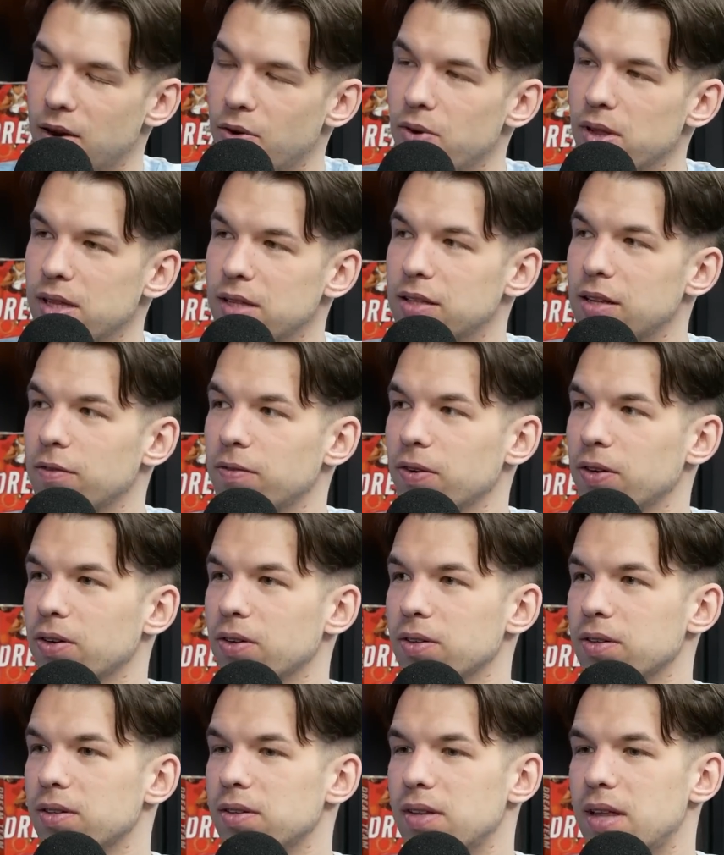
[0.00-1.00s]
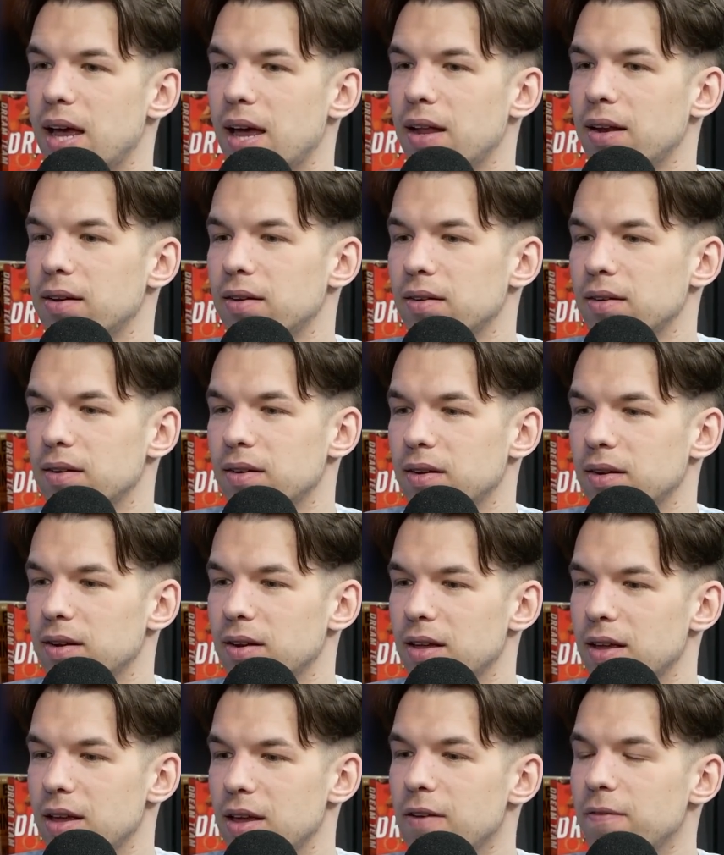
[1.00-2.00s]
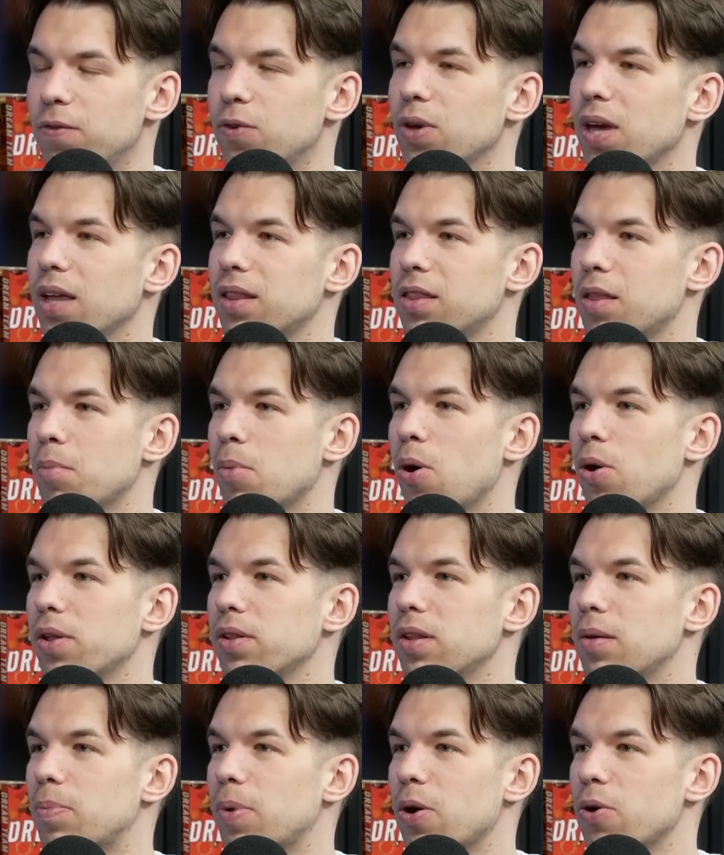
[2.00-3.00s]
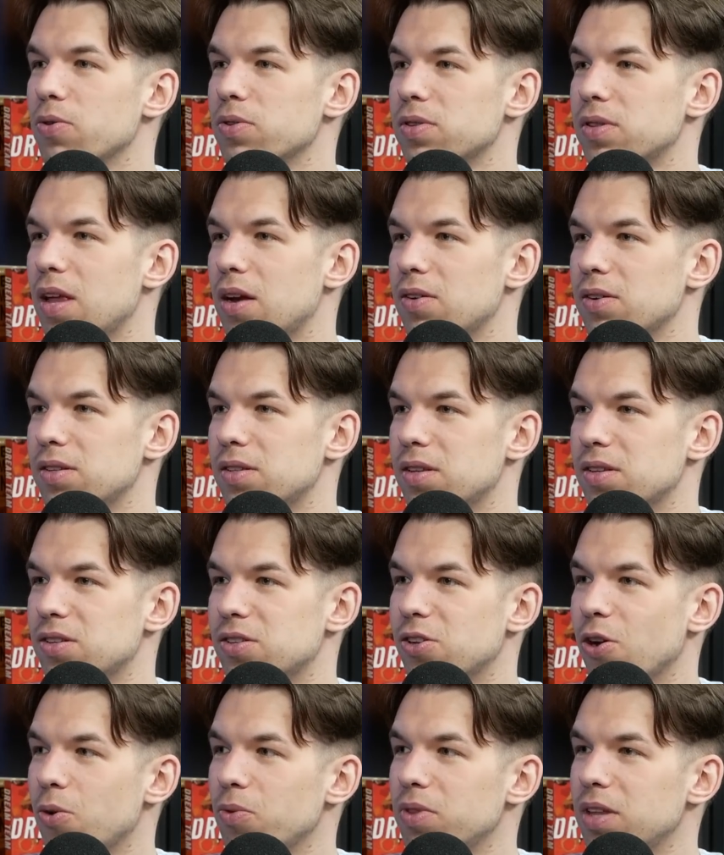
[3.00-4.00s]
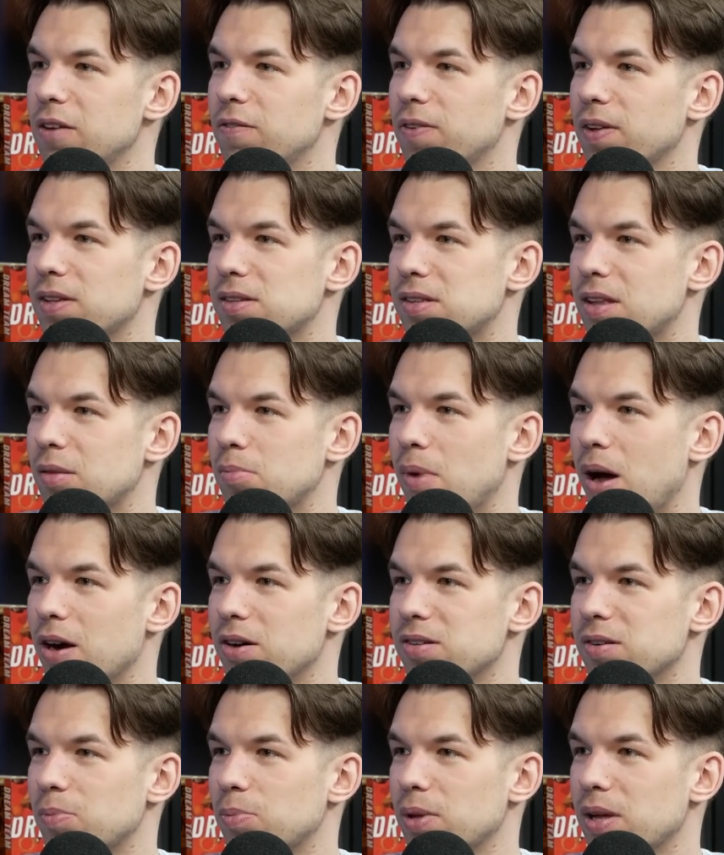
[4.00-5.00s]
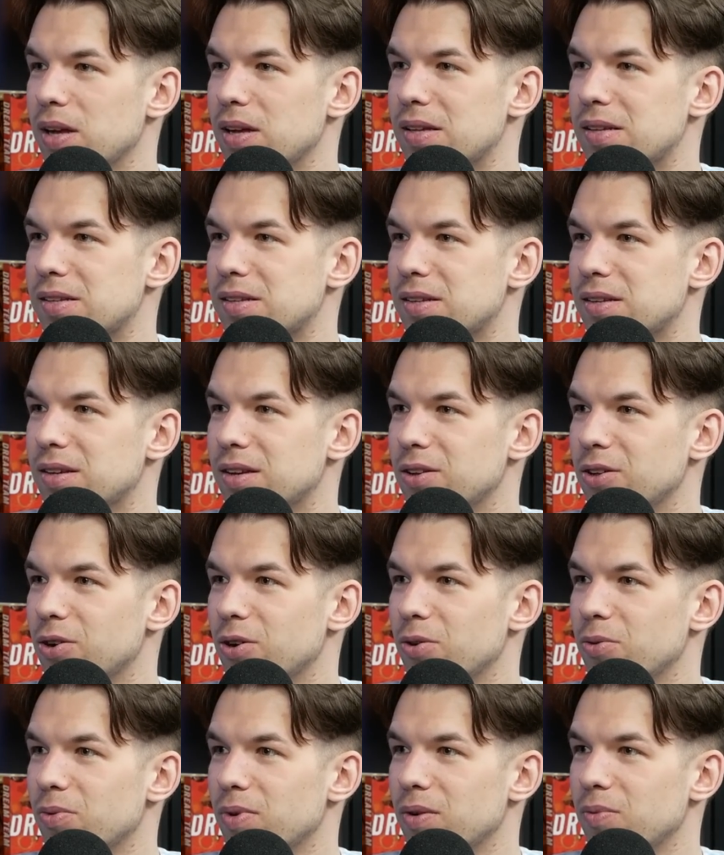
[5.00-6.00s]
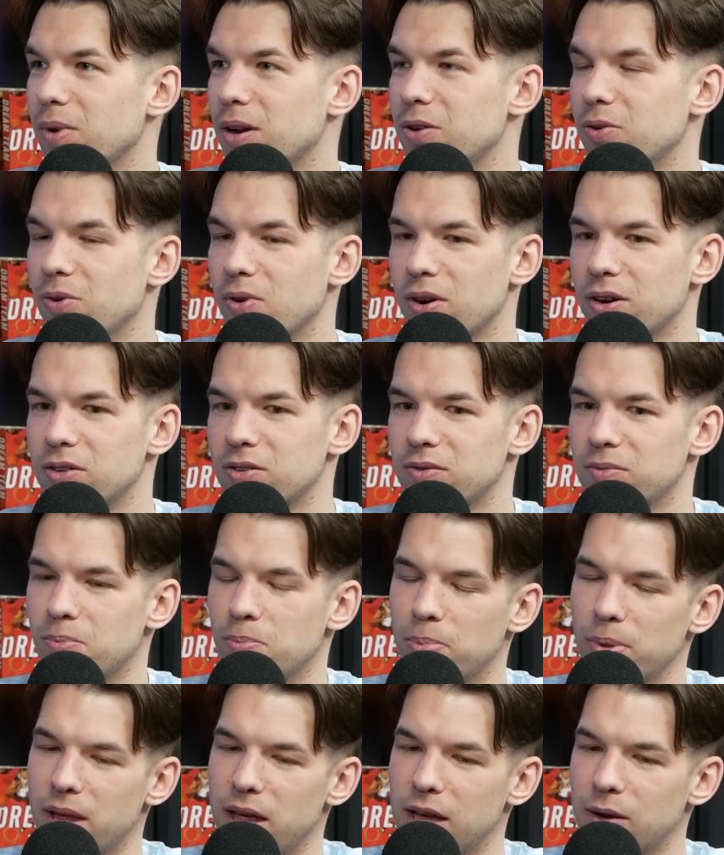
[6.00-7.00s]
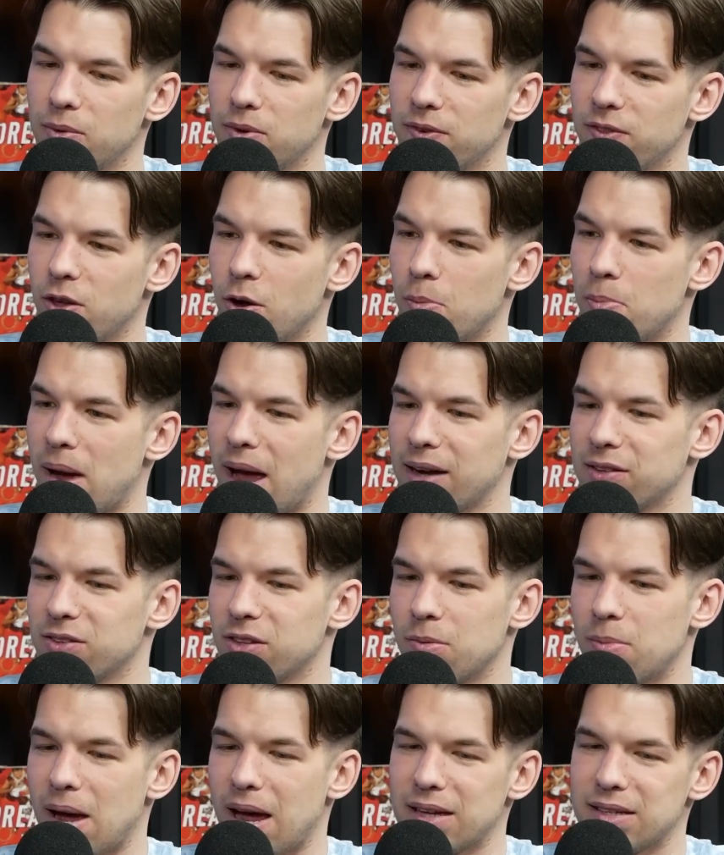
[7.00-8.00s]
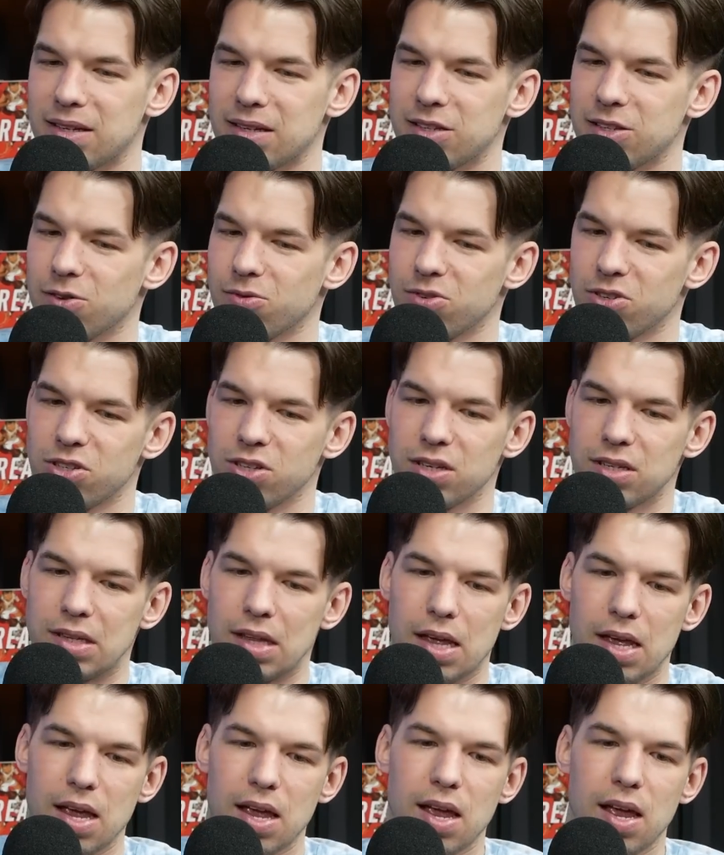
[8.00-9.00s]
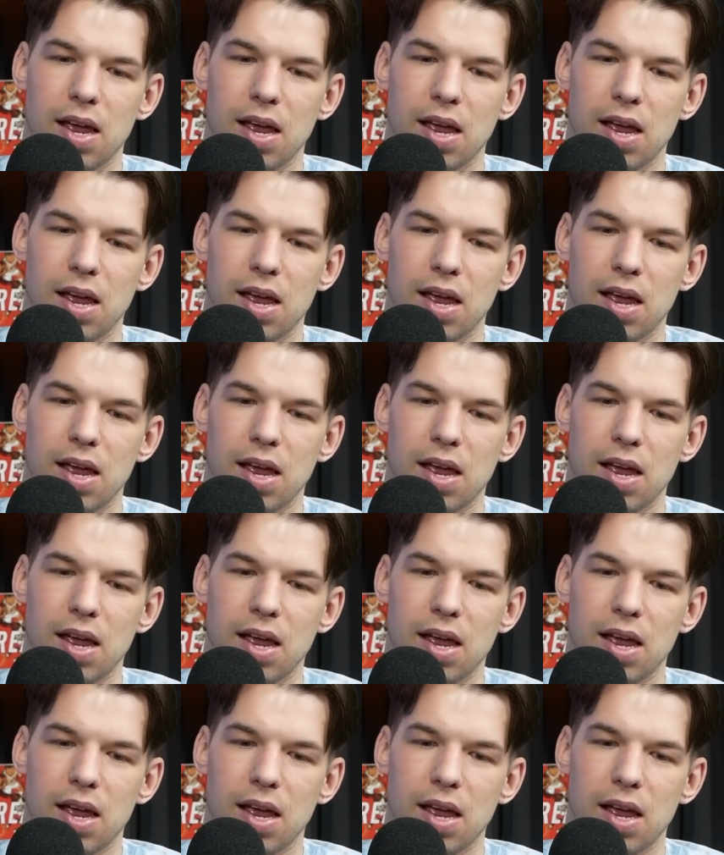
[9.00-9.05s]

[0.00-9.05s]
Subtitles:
Really difficult. Then if you get the ball in the post, there is the zone defense that Barca plays, when you are playing with your back to the basket. So it's just